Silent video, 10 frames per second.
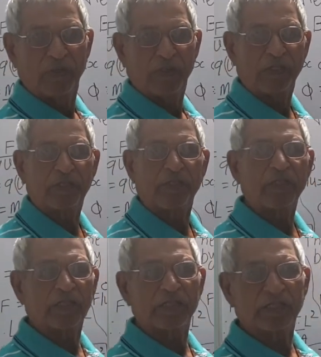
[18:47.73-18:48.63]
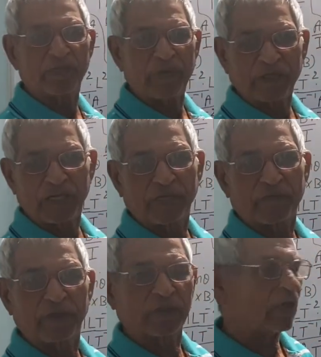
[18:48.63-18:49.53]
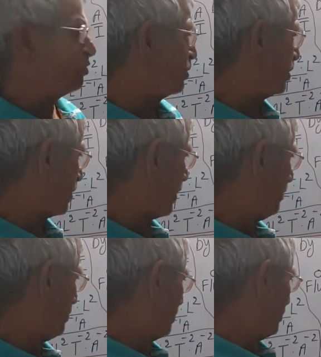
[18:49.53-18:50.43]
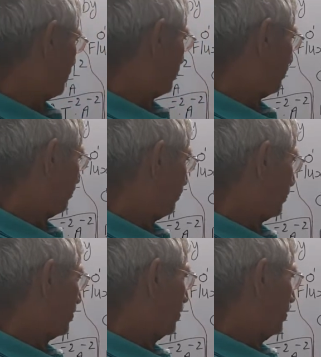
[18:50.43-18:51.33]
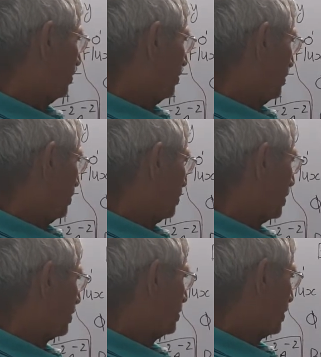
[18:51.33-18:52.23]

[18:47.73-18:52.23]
it increases the magnetic field 1000 times, that is